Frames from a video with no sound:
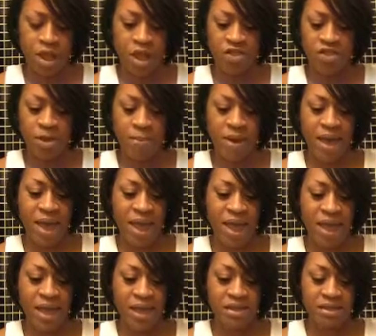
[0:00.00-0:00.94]
in the
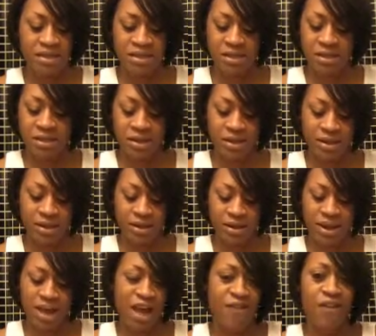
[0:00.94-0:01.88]
past,
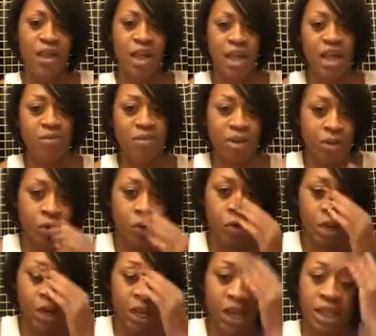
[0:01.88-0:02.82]
I feel like I've been
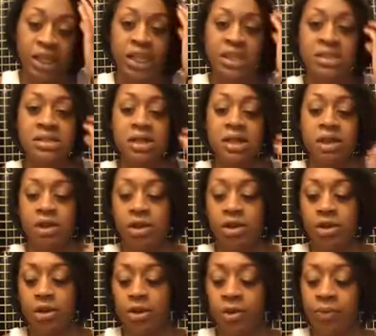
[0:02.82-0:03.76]
doing it at least a
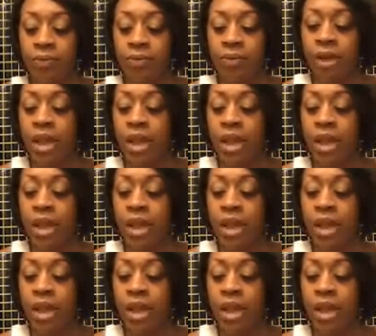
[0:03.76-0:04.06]
year,